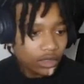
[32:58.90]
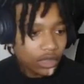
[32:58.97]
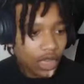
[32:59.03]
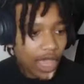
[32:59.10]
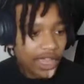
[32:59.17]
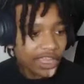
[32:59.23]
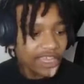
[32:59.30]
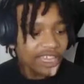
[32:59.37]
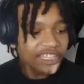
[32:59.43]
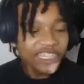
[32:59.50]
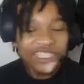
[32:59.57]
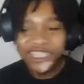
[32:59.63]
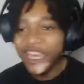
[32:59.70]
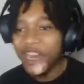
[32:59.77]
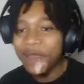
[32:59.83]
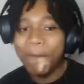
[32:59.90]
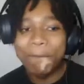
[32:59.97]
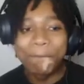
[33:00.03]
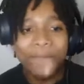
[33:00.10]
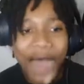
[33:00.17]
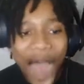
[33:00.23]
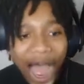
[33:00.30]
like, he's just getting
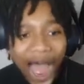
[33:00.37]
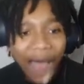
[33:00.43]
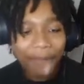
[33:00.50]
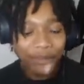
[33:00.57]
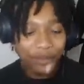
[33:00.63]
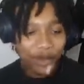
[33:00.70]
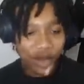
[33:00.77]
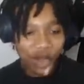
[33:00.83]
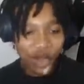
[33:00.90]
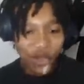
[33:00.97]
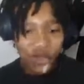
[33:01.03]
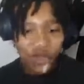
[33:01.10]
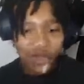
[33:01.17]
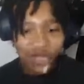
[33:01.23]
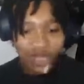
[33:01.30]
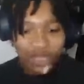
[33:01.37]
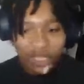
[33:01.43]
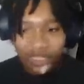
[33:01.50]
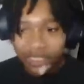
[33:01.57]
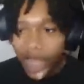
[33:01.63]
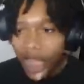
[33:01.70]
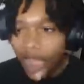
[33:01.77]
bobbed, bro.
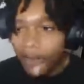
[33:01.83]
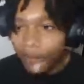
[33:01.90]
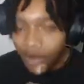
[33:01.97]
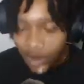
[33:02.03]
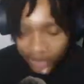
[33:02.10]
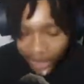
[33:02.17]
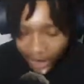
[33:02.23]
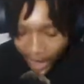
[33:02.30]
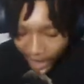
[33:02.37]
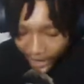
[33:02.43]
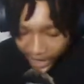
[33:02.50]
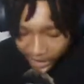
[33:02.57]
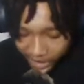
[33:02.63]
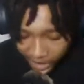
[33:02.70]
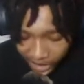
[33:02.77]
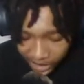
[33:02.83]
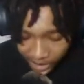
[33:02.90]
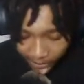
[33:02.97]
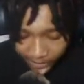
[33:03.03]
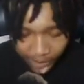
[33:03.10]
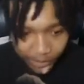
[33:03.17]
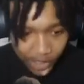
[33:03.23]
Nah, bro, like, I gotta say
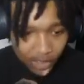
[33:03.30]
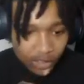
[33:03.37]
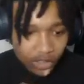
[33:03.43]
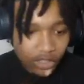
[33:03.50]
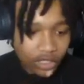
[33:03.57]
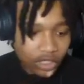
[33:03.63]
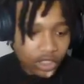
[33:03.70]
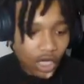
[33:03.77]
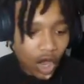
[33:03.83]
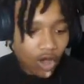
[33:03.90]
something, bro. No,